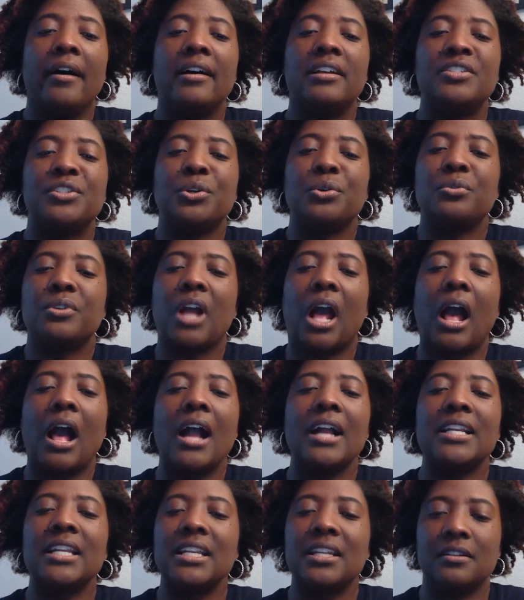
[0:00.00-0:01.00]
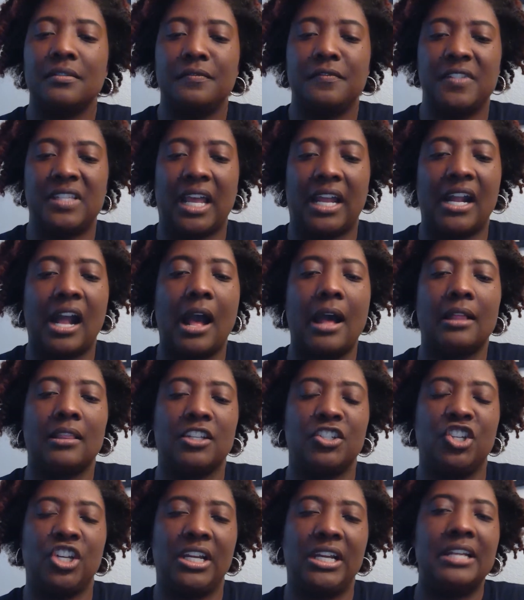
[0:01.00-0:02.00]
So, cognitive
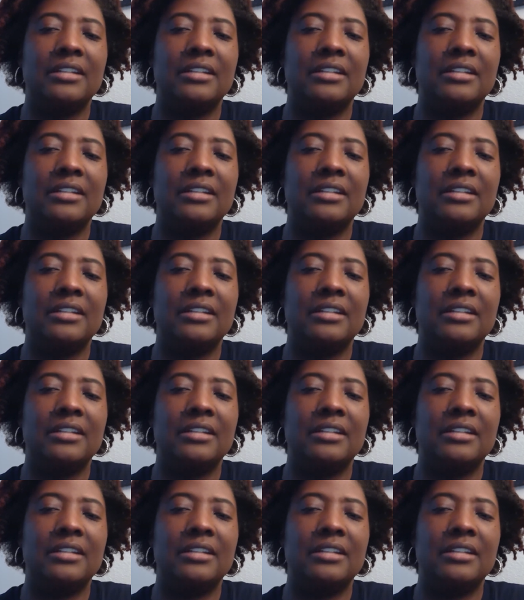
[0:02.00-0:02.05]
psychology